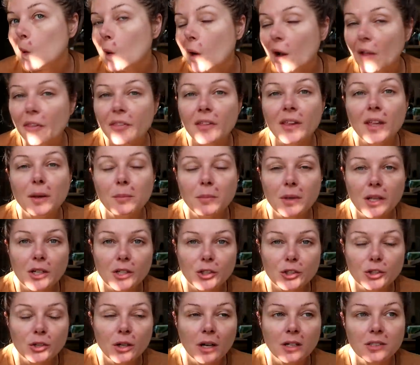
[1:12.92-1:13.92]
I think I'm
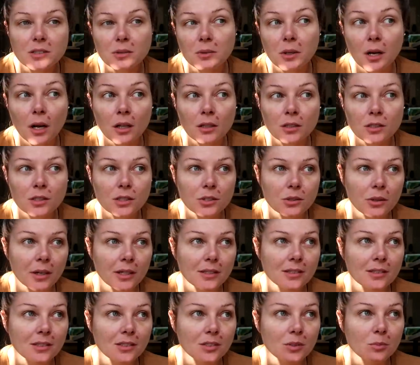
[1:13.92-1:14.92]
gonna try some color
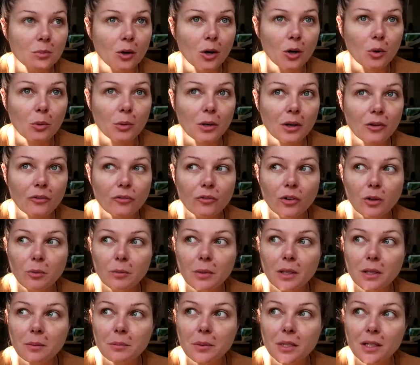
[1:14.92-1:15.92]
correcting tomorrow when I'm
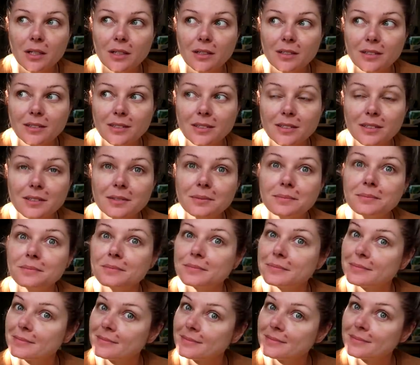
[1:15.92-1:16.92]
filming, because
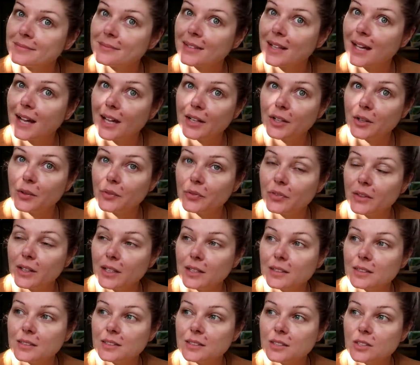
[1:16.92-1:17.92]
I don't
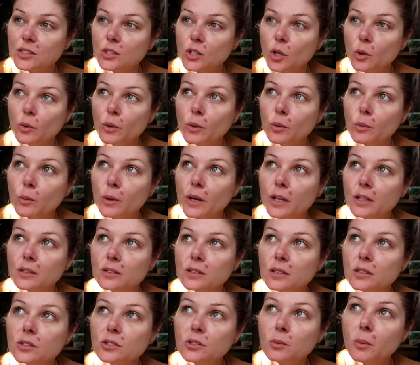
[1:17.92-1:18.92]
think this is going away
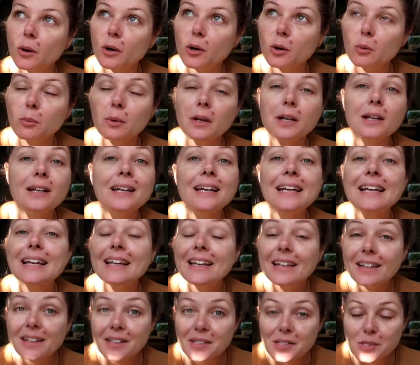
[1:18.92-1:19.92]
until tomorrow, but
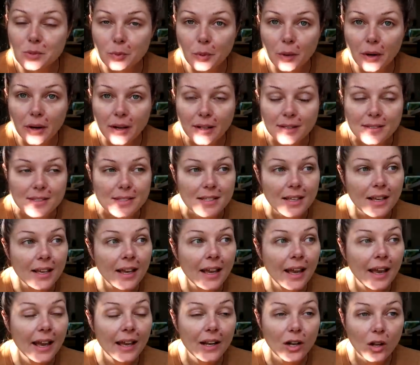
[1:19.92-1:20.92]
it is what it is.
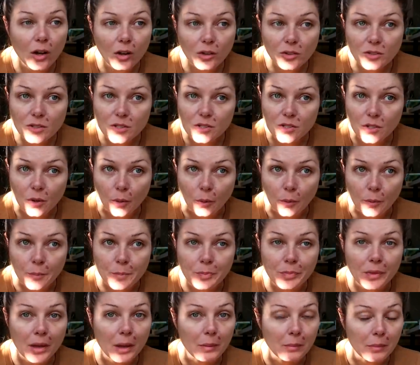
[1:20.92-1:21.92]
And also,
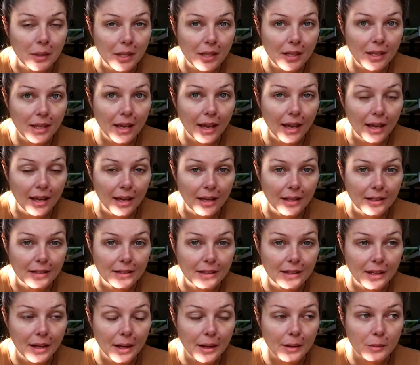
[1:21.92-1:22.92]
me
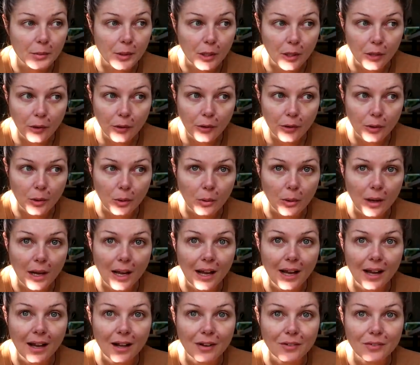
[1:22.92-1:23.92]
and Ricardo
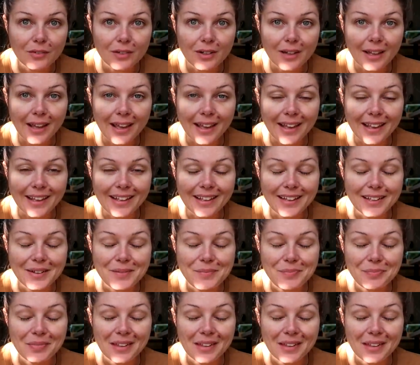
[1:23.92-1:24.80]
have a